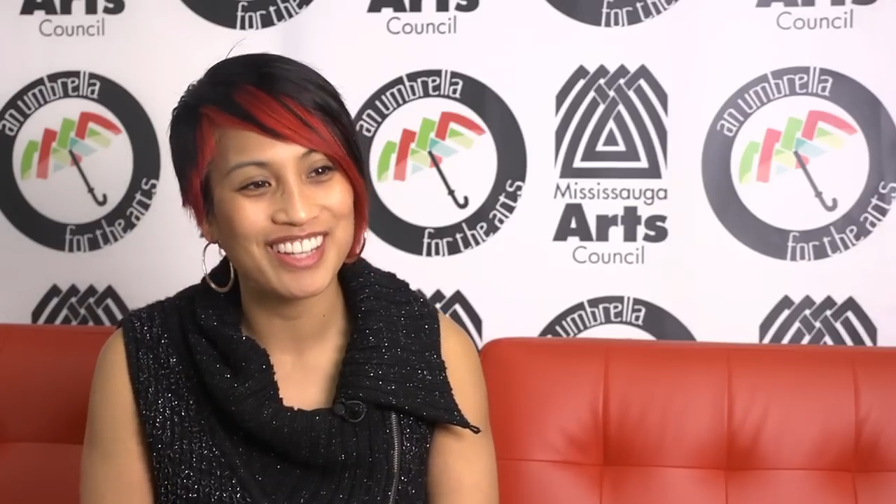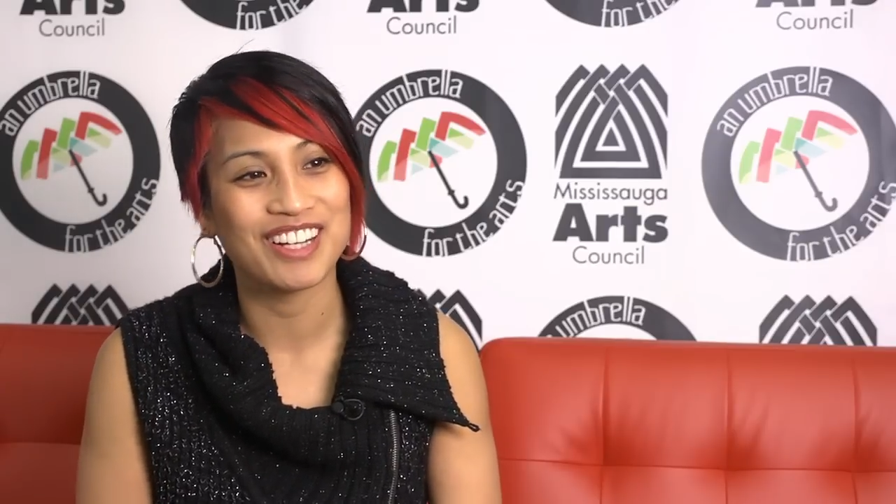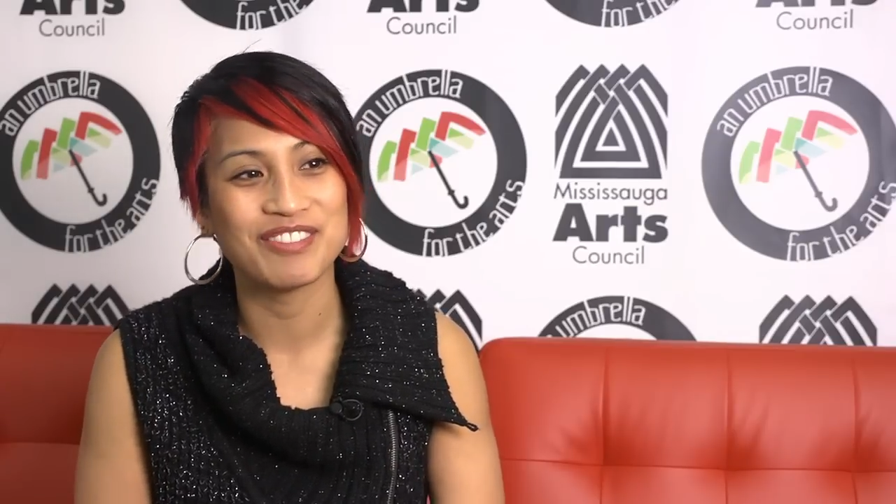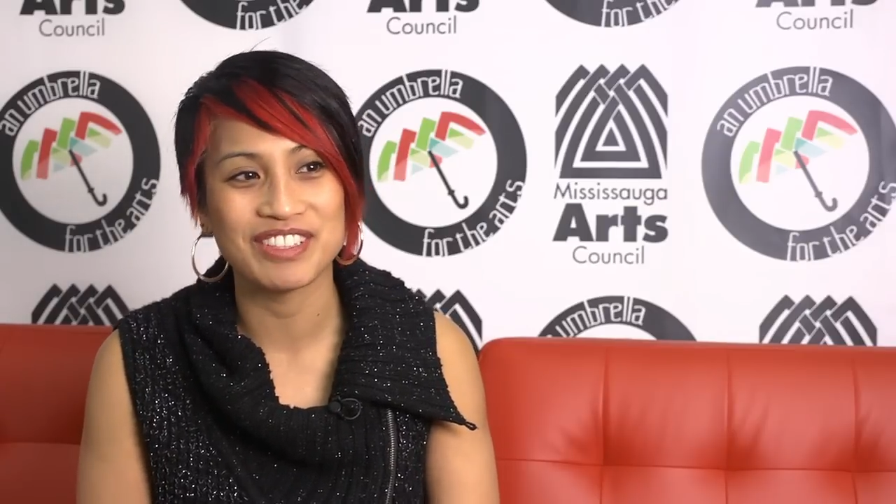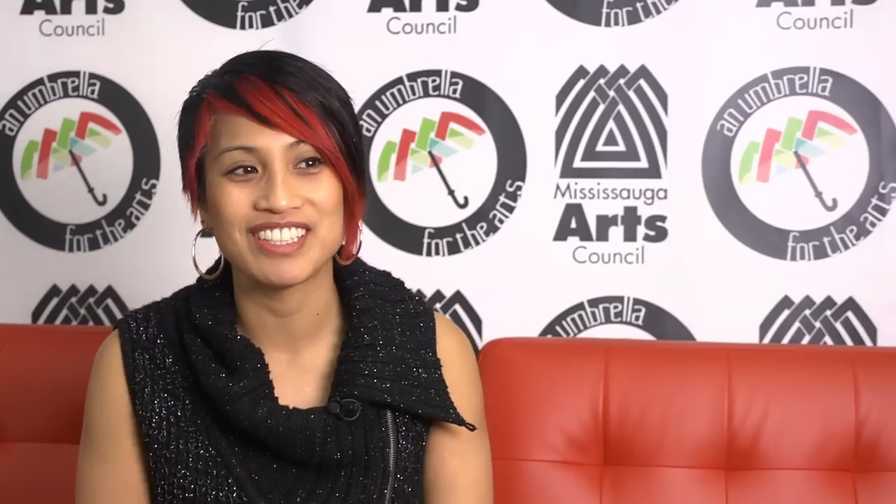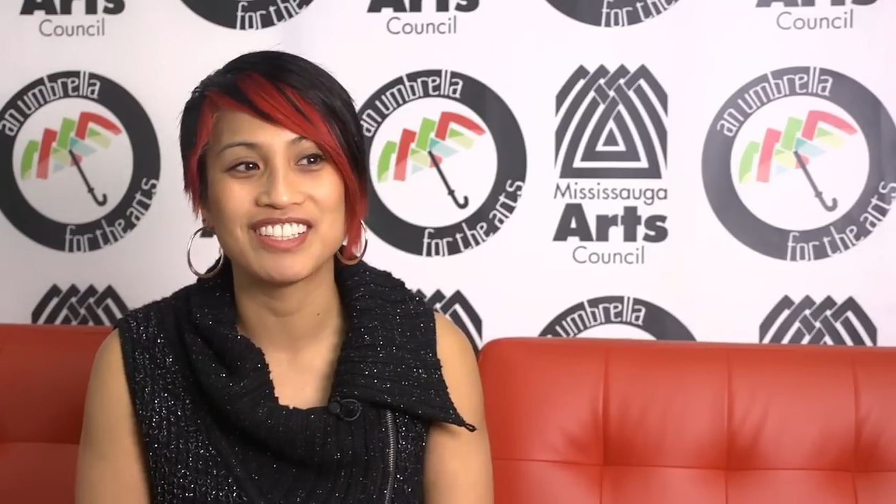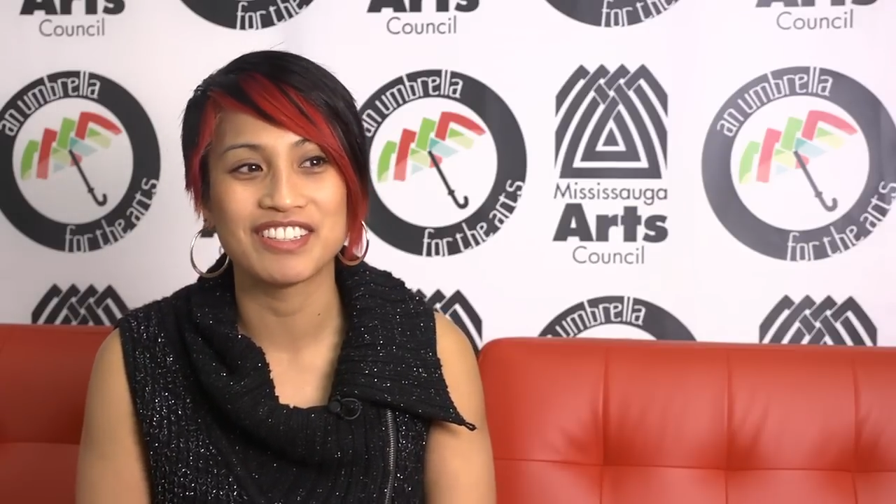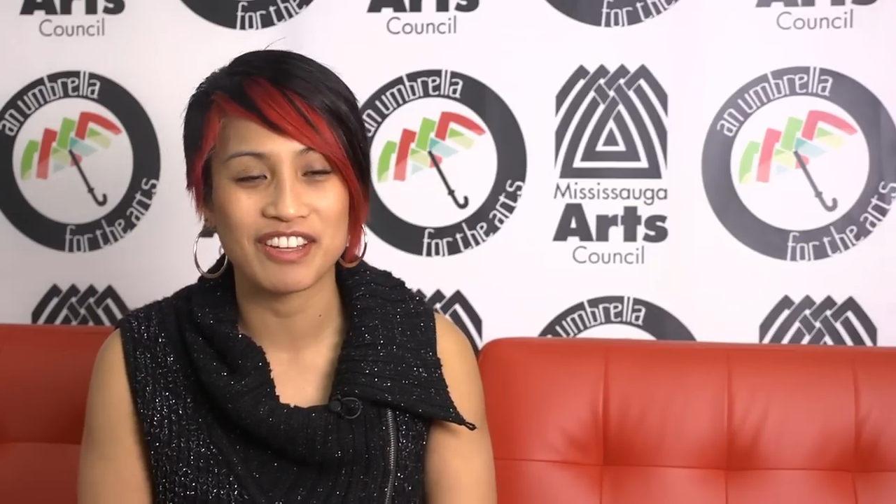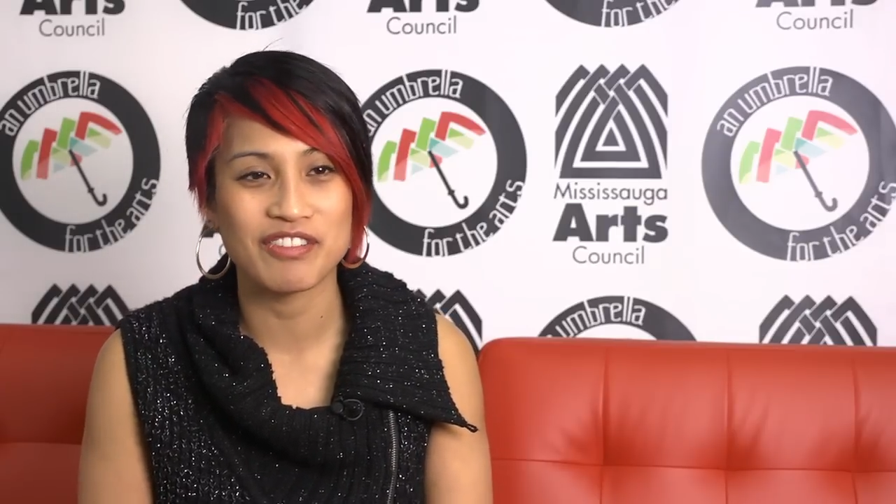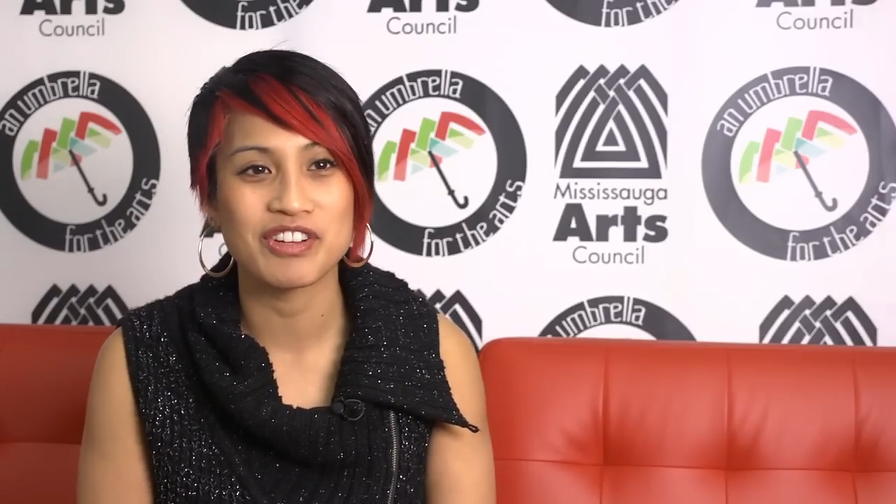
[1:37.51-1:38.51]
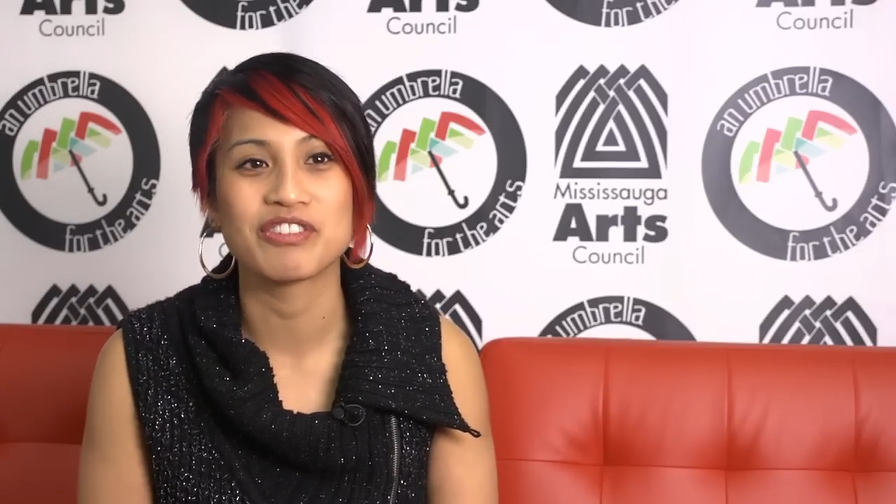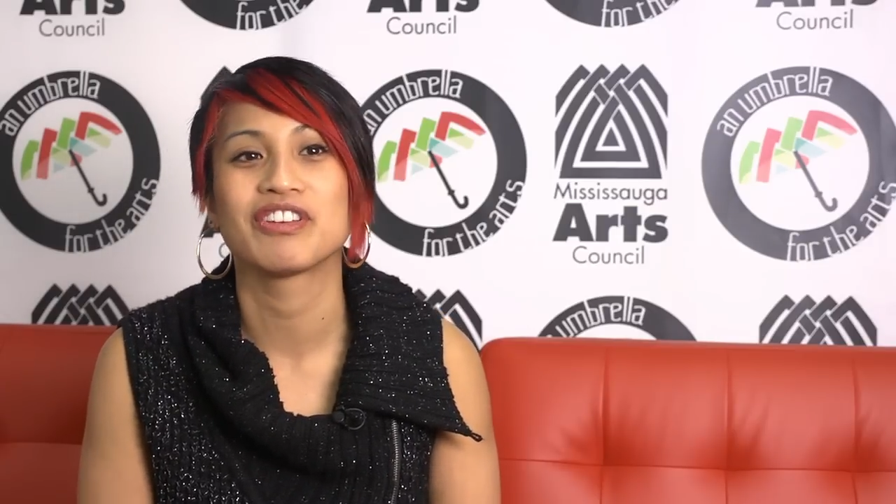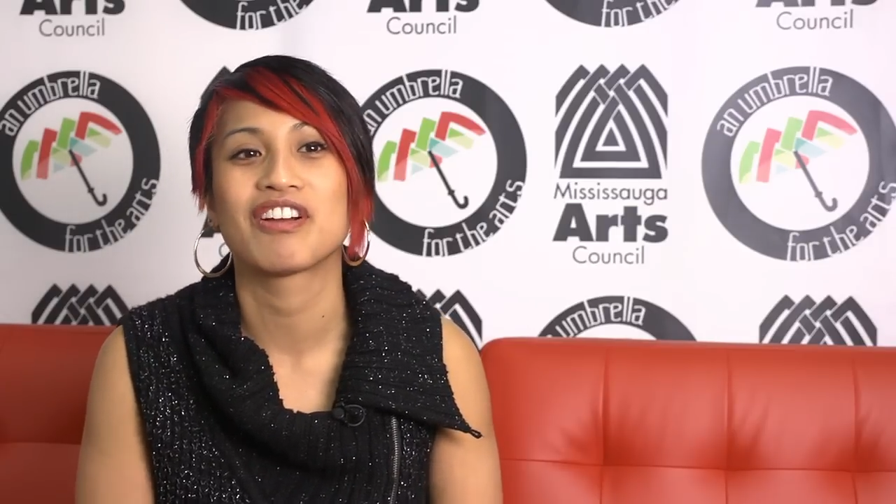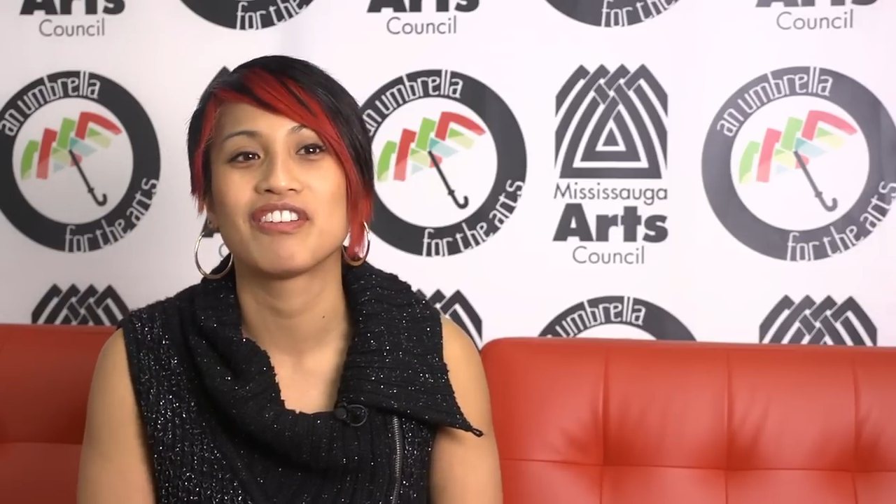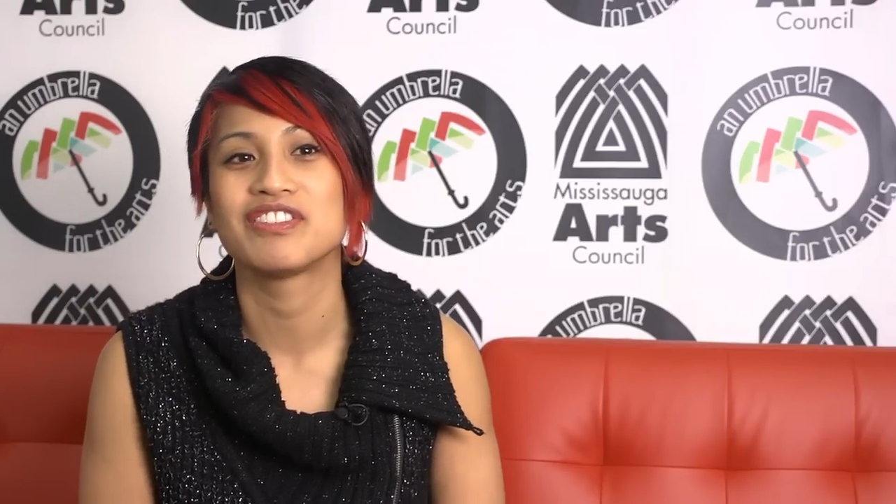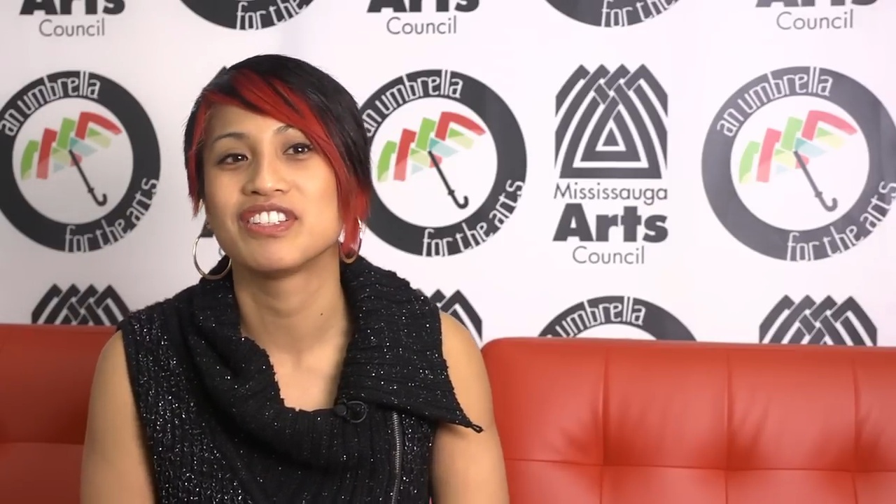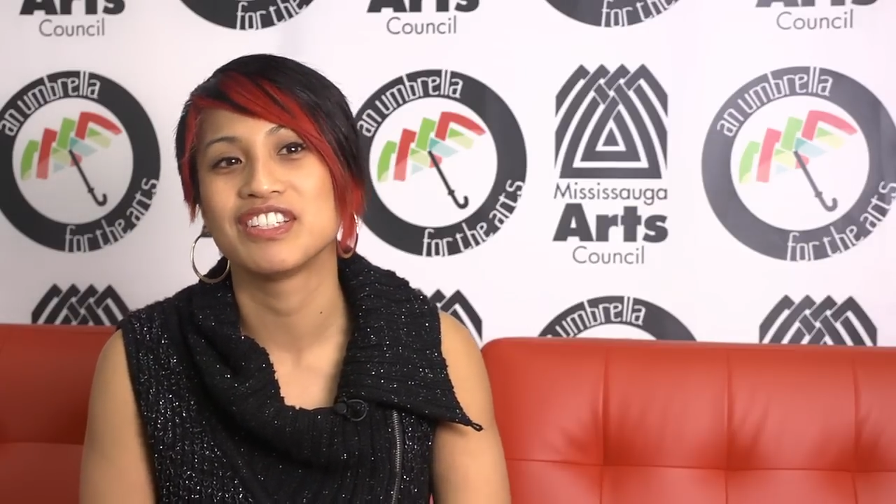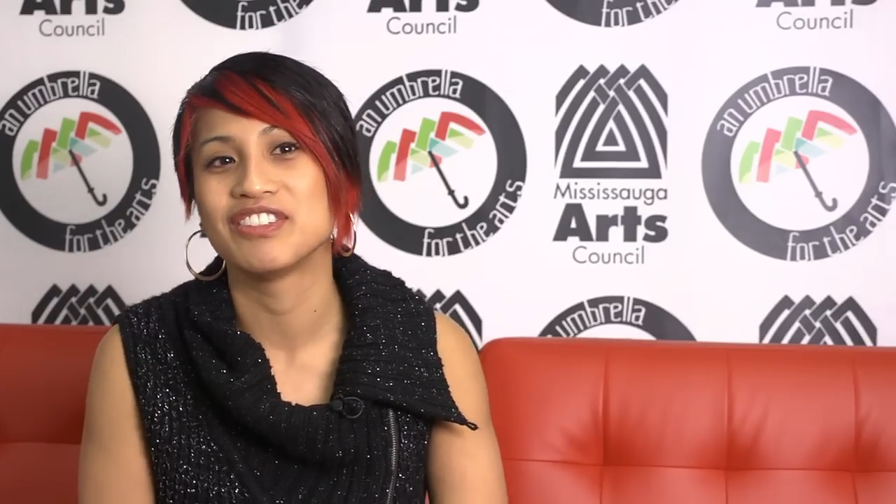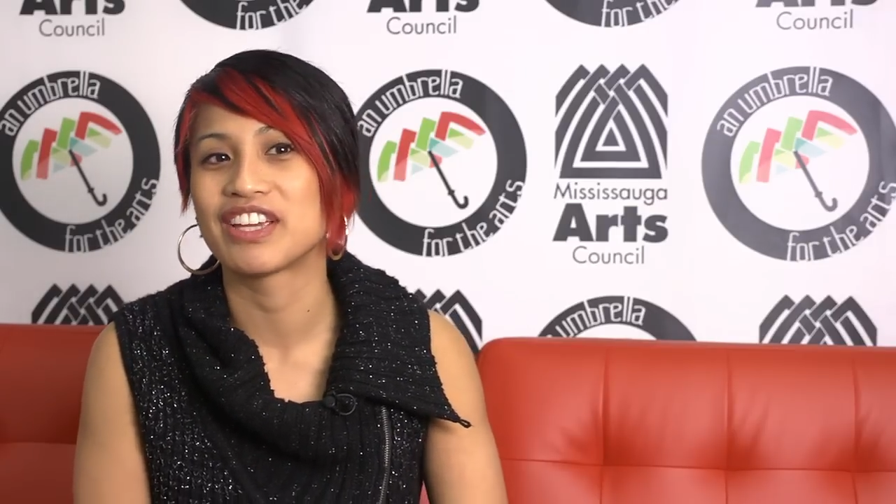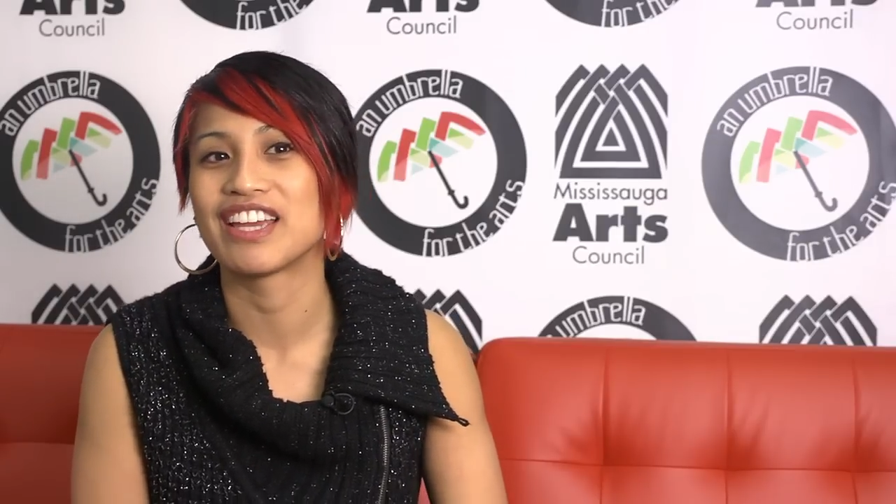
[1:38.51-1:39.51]
I'll be adventuring off to
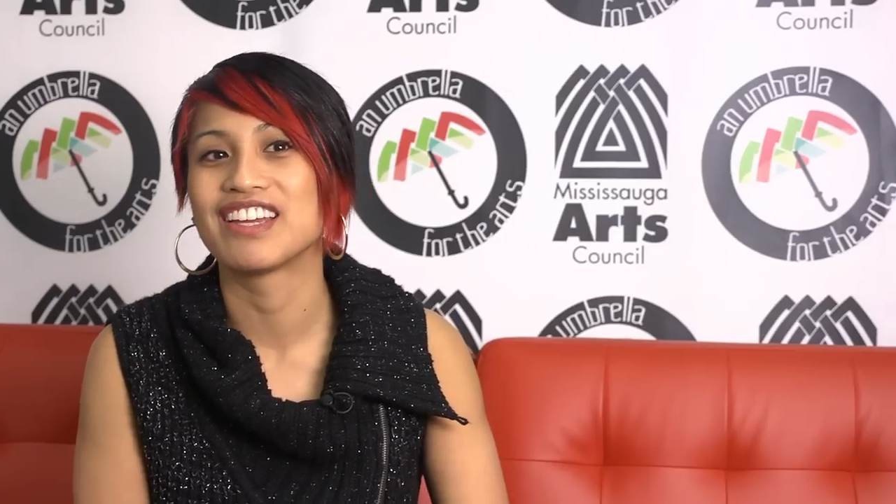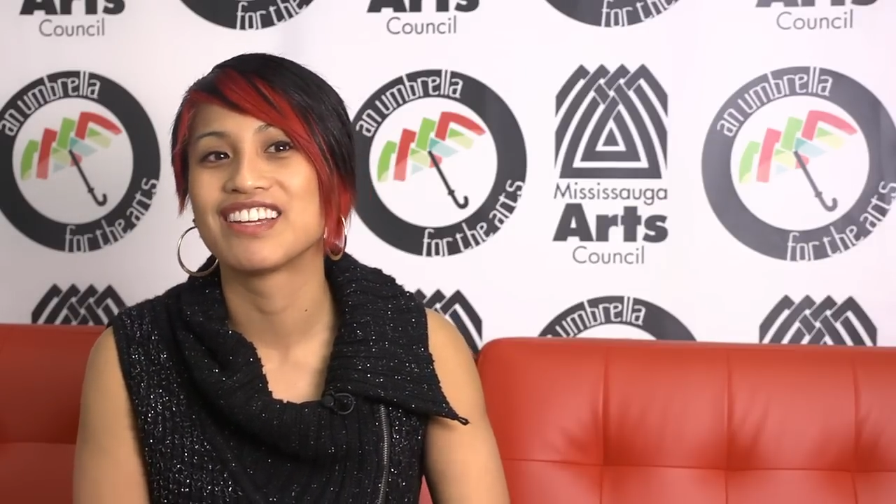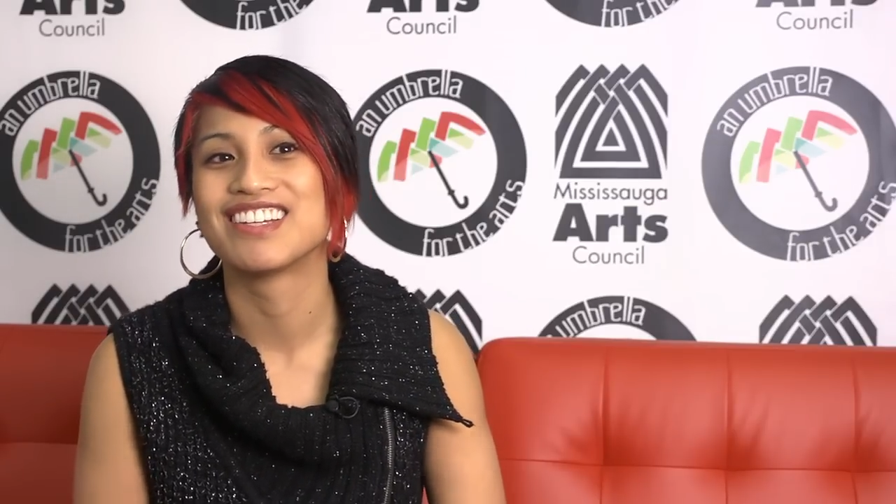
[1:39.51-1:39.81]
the UK.